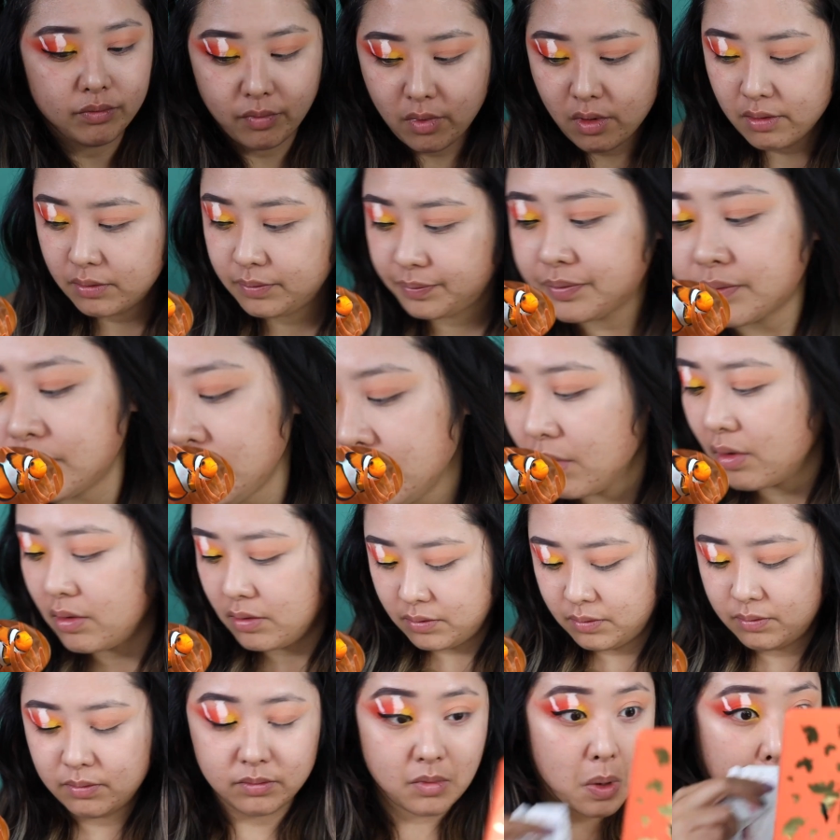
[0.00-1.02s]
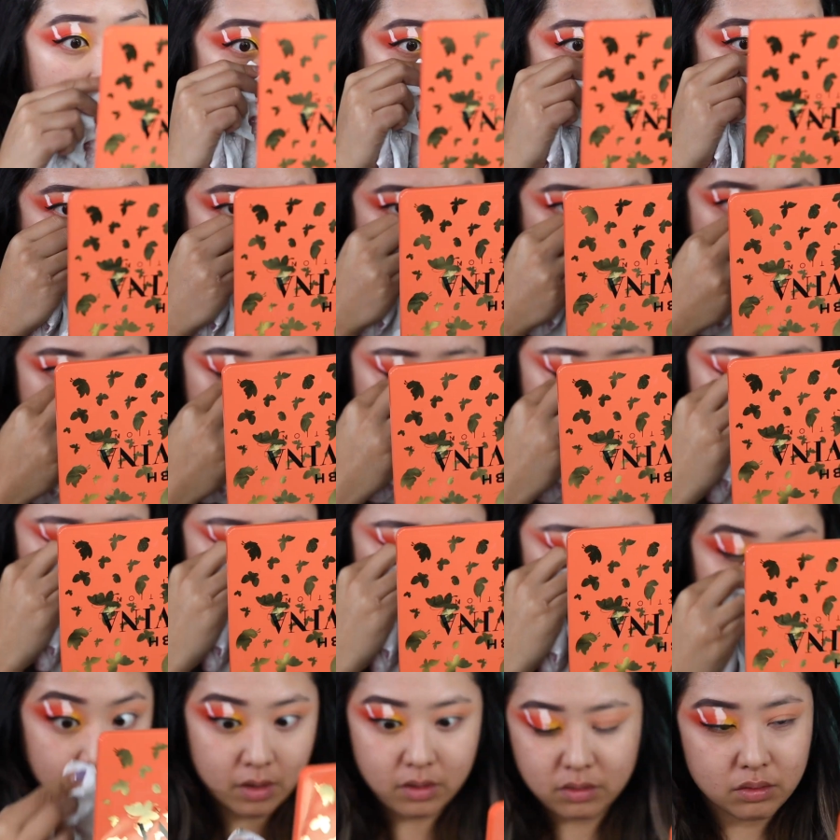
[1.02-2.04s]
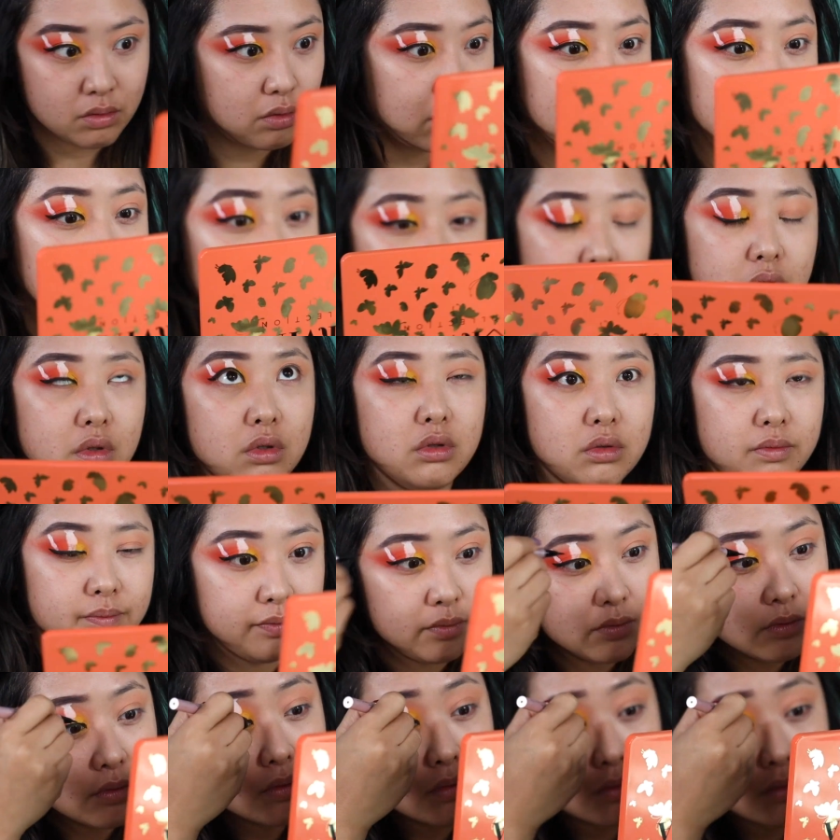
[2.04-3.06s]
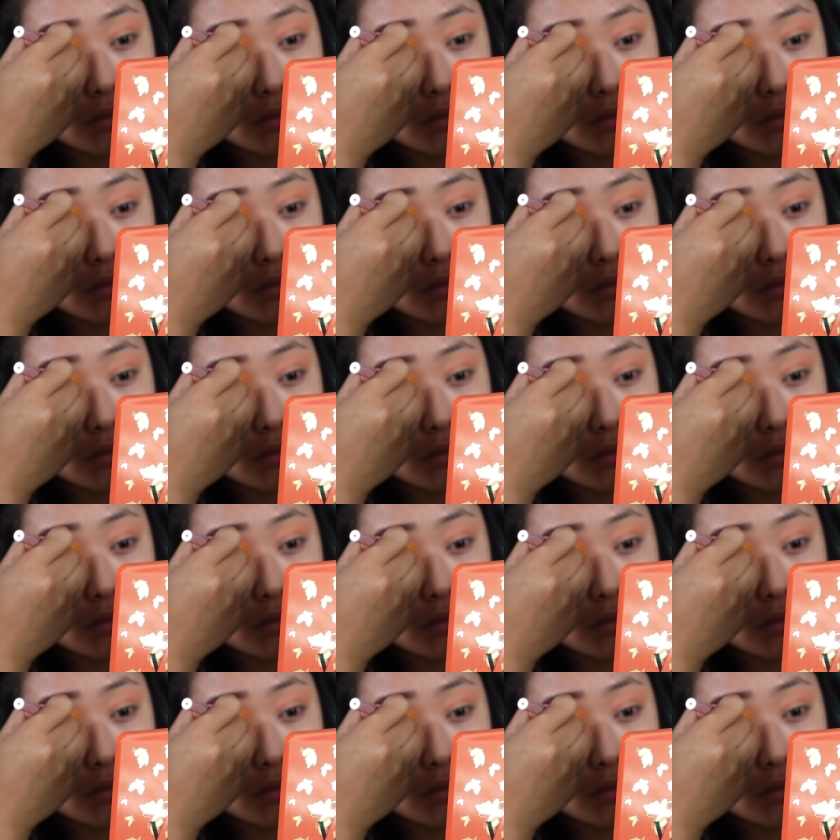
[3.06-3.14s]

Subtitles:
a group reproduce through external fertilization.